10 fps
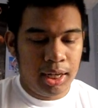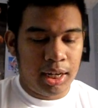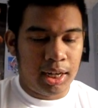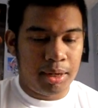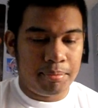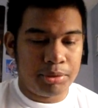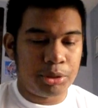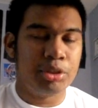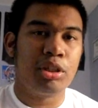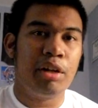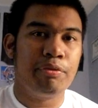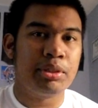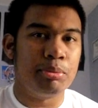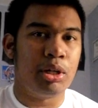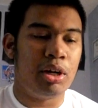So to start off with
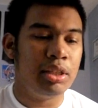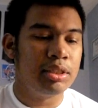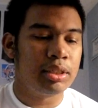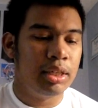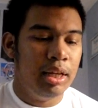some cons,